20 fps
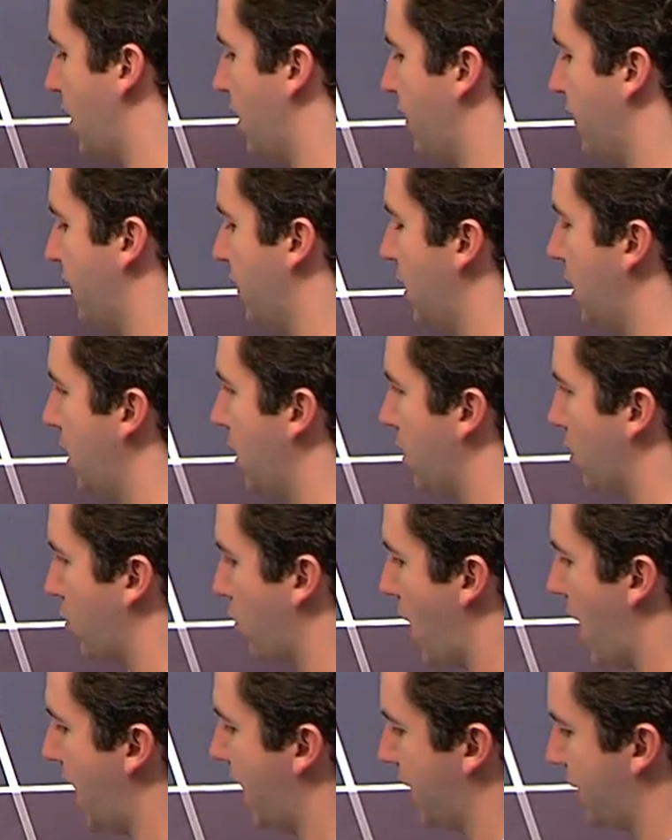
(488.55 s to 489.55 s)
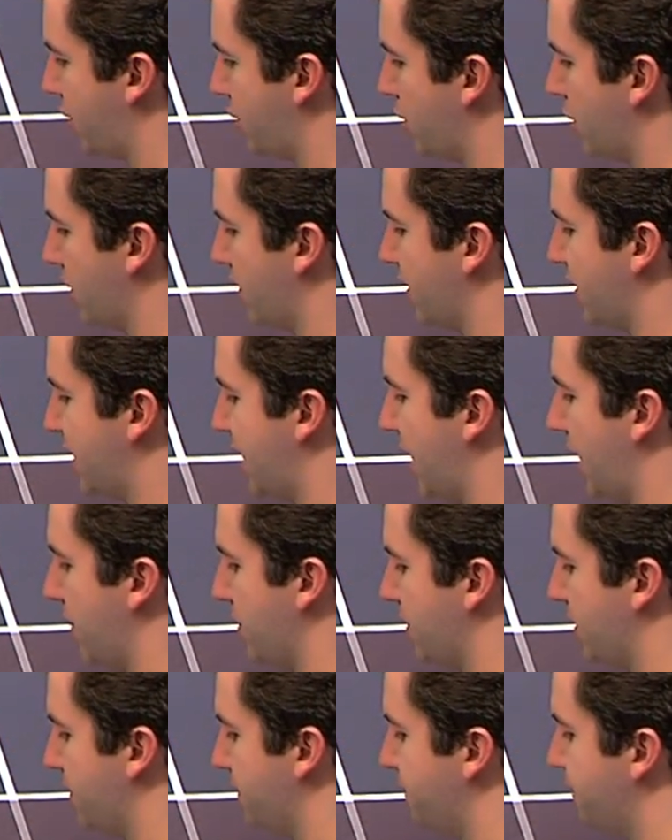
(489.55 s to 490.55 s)
of Roddick's service
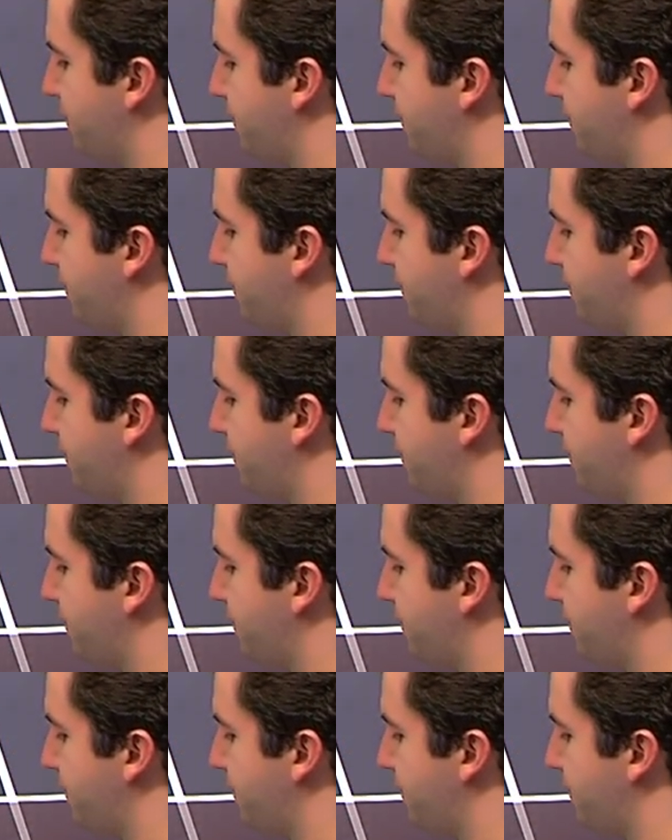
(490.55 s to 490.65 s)
games.